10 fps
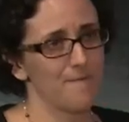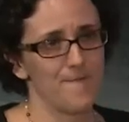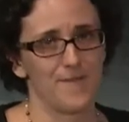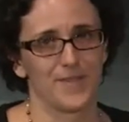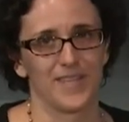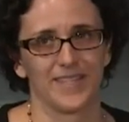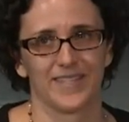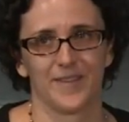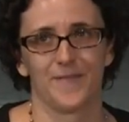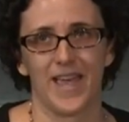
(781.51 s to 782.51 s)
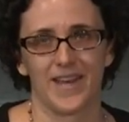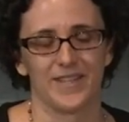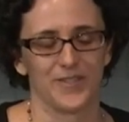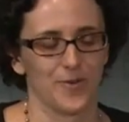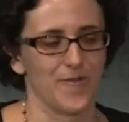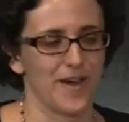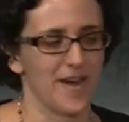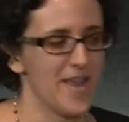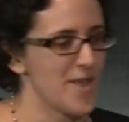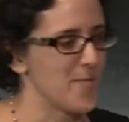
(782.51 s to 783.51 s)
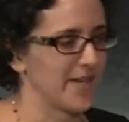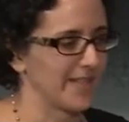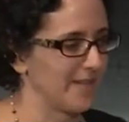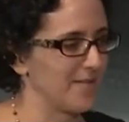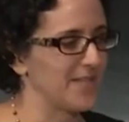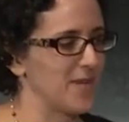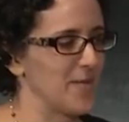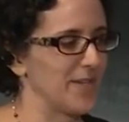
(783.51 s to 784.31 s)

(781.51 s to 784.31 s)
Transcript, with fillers: favorite things that I've added so far because I love seeing my